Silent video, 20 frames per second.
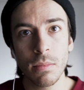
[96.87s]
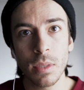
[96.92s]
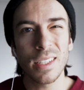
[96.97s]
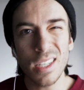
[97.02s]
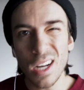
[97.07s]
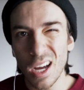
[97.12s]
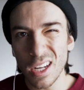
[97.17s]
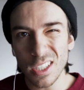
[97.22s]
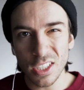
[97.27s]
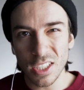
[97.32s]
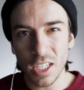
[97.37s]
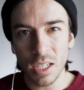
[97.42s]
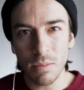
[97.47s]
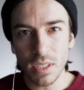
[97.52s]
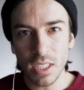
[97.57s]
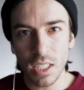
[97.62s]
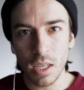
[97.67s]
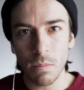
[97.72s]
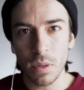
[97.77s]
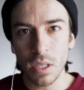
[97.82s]
It's not just him
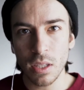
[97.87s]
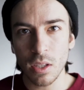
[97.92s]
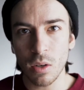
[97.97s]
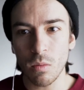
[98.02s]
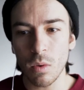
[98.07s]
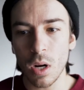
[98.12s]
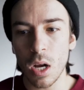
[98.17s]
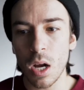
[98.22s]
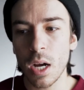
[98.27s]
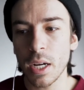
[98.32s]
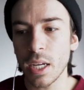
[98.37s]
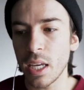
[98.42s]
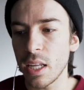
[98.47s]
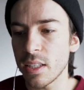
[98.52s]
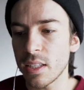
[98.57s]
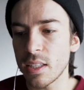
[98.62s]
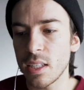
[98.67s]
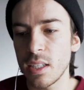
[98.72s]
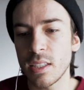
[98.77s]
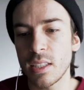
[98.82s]
skipping the rock,
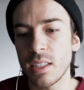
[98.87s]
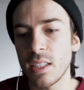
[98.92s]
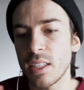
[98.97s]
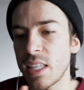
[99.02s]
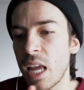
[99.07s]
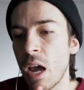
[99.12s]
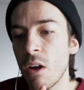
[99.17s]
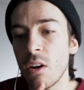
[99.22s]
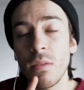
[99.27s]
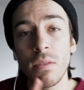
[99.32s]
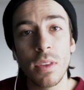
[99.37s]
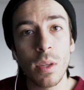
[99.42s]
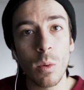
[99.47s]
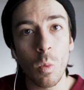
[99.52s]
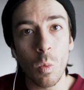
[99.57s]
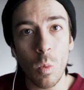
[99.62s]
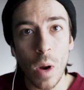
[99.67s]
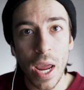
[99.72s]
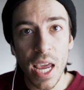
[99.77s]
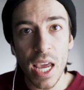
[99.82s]
it's the sound of the
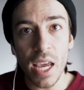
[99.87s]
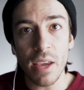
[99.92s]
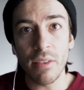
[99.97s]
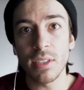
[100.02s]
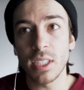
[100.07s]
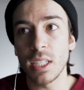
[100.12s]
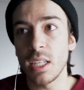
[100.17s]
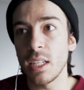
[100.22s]
waves,